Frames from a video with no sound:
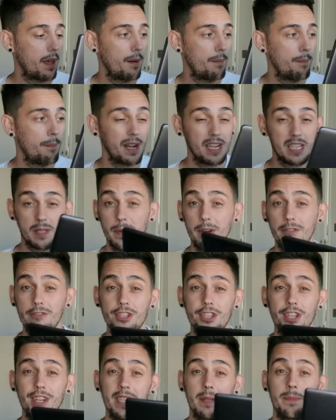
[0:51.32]
My
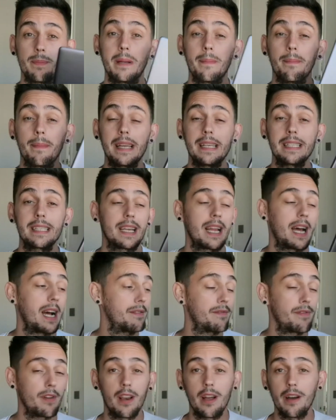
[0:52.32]
experience on it has been amazing.
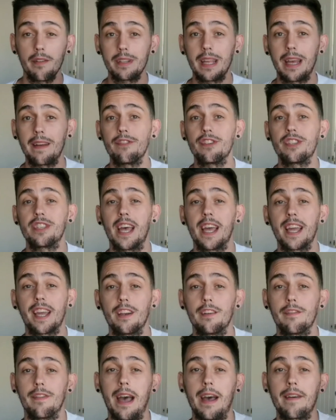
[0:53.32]
I've loved every second
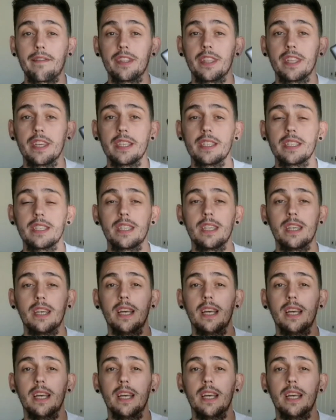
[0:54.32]
of having this.